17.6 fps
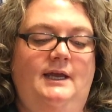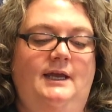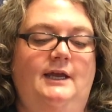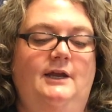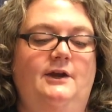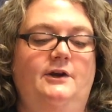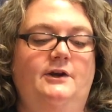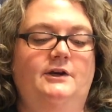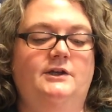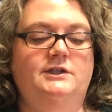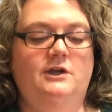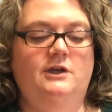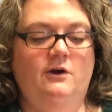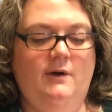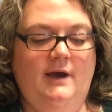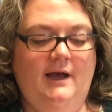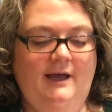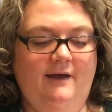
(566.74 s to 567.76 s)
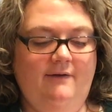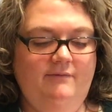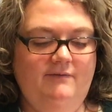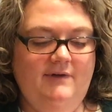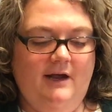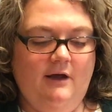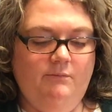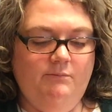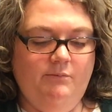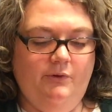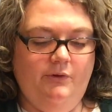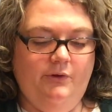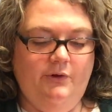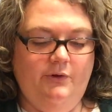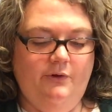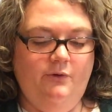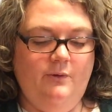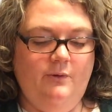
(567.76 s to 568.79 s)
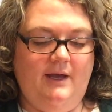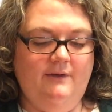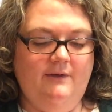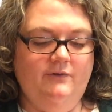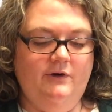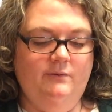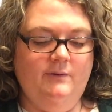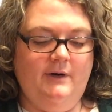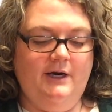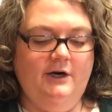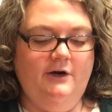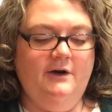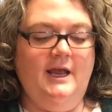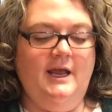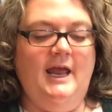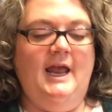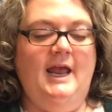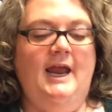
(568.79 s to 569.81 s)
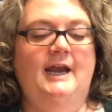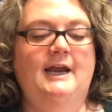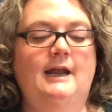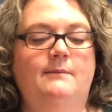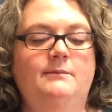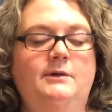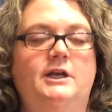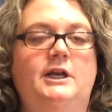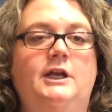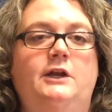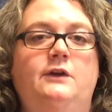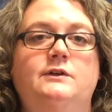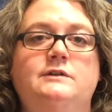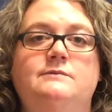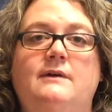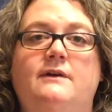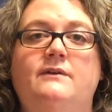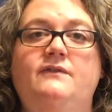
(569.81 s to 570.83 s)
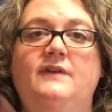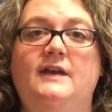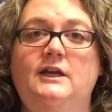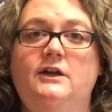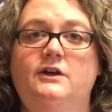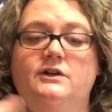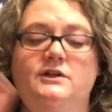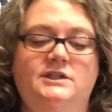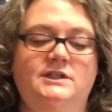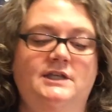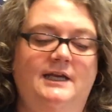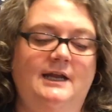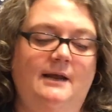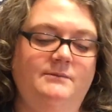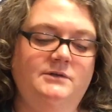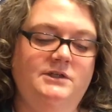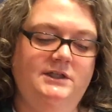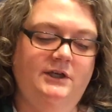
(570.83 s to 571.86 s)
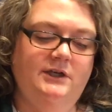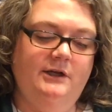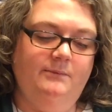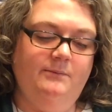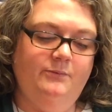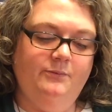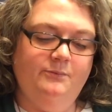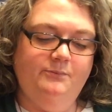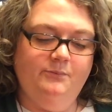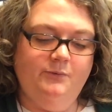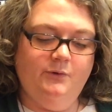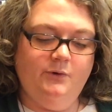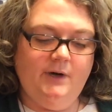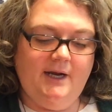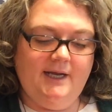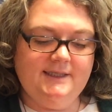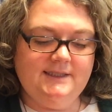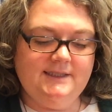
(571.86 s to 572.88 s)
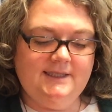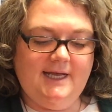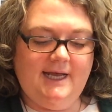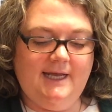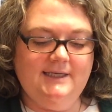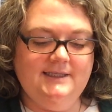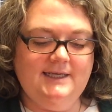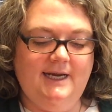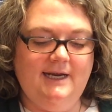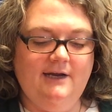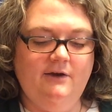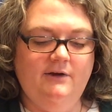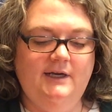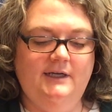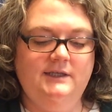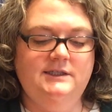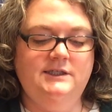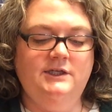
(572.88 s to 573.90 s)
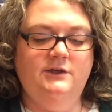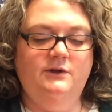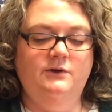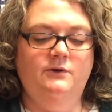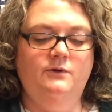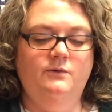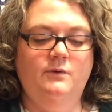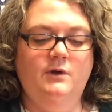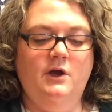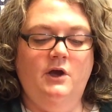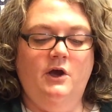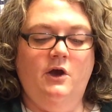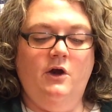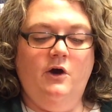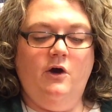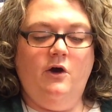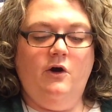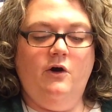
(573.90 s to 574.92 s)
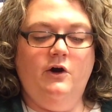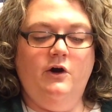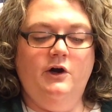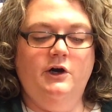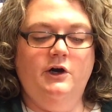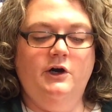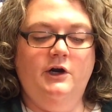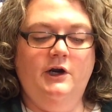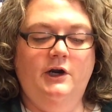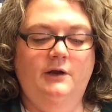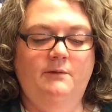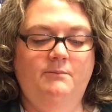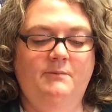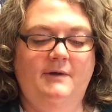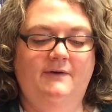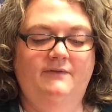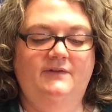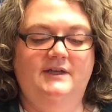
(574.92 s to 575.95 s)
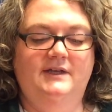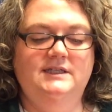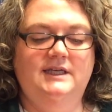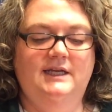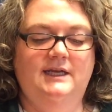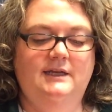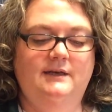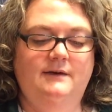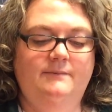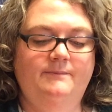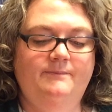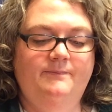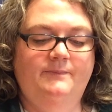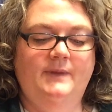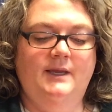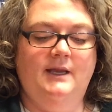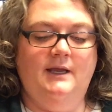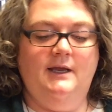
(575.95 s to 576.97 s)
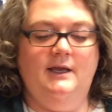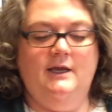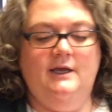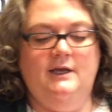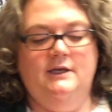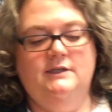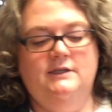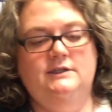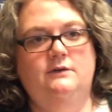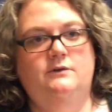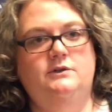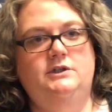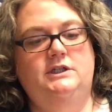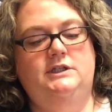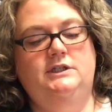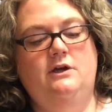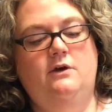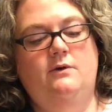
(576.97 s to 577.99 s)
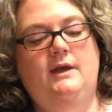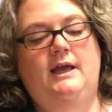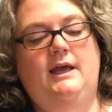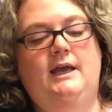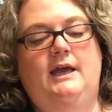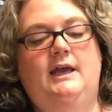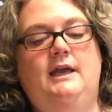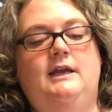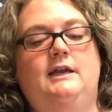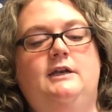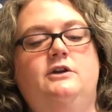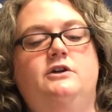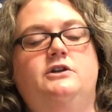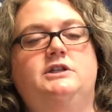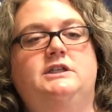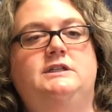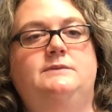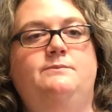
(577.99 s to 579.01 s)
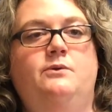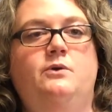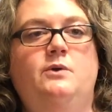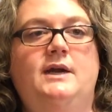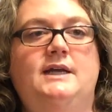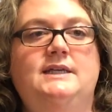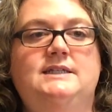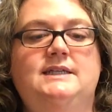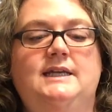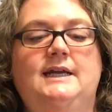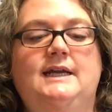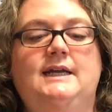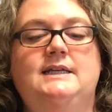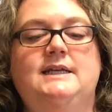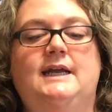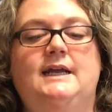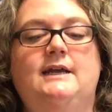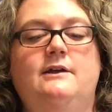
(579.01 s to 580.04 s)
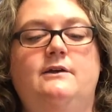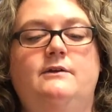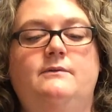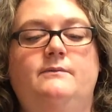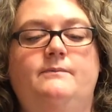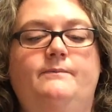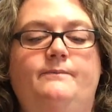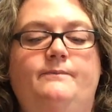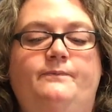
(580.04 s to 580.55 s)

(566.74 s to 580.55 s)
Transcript: here. So I have now blue everywhere and I'm going to use my fingers and I'm just going to press that down into our muffin tin. So just go ahead and you're just pressing it down